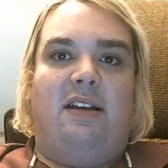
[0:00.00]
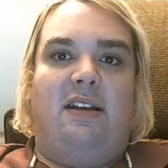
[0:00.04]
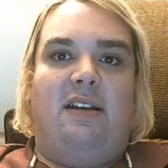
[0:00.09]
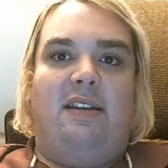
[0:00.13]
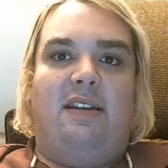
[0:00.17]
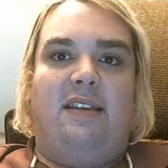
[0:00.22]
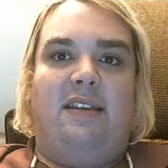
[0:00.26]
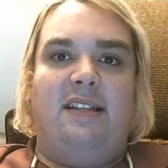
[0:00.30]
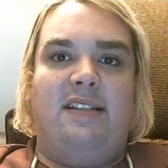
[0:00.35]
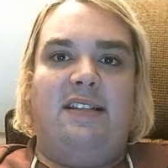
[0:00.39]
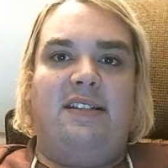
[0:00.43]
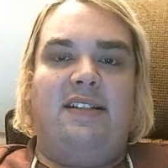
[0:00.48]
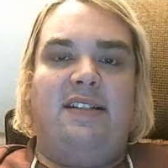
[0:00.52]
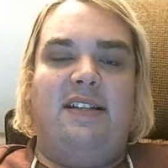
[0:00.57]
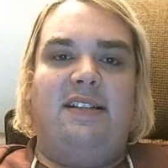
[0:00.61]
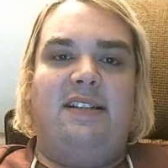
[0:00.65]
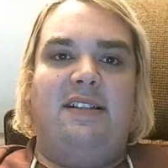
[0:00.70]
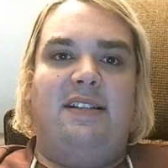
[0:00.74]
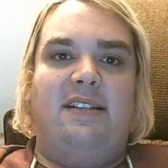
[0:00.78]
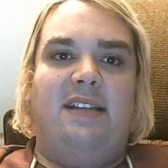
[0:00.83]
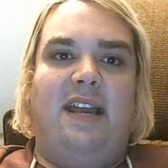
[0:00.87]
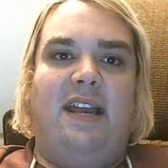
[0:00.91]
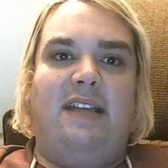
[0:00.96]
this
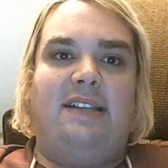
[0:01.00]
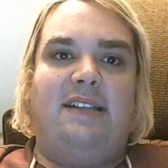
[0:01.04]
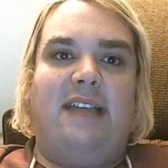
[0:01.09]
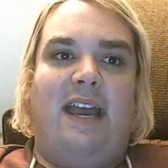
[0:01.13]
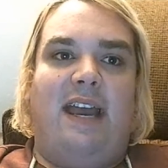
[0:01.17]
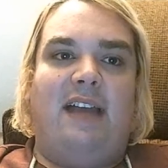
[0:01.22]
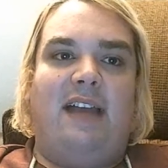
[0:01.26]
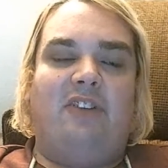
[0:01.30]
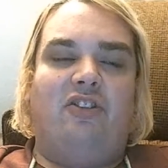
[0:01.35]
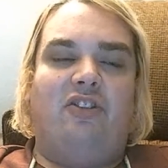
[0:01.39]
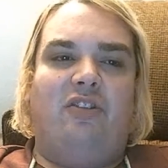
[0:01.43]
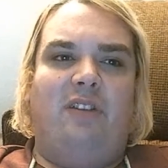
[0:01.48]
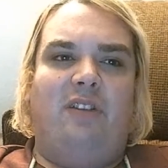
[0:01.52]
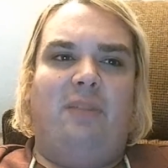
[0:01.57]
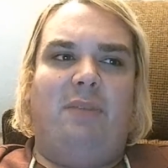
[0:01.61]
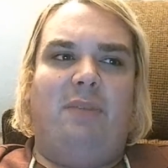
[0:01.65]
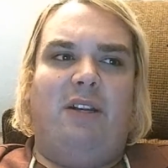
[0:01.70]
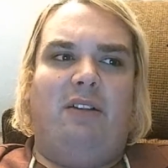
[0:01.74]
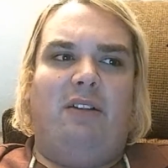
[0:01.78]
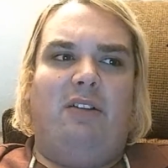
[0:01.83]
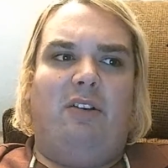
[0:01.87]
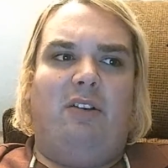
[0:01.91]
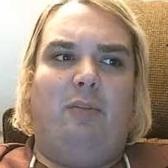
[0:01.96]
season has actually been
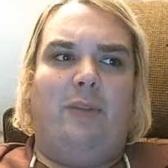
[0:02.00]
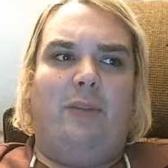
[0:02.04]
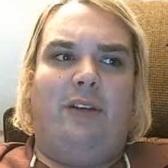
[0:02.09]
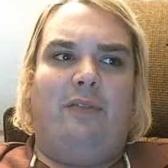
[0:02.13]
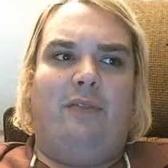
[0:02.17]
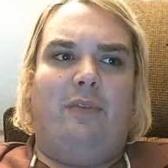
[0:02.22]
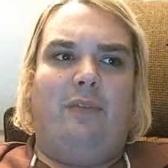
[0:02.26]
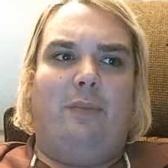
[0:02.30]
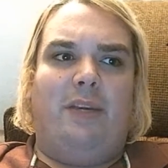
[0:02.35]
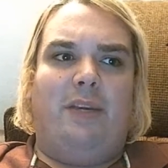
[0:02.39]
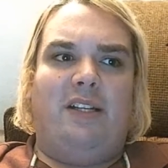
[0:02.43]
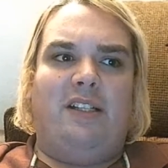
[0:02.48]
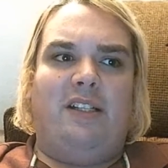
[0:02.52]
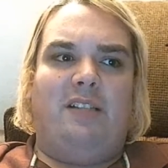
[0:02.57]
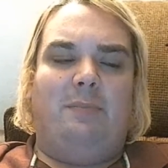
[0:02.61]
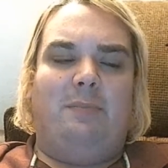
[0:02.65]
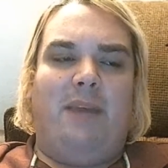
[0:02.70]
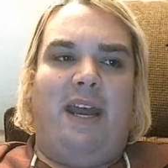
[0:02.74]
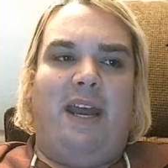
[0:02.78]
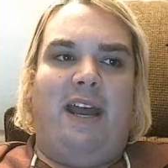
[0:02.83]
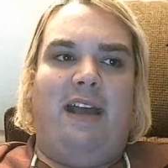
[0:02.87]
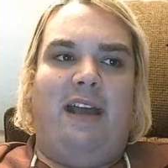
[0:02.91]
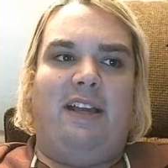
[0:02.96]
a little bit of a mixed
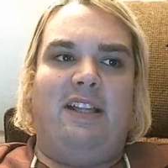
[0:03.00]
bag.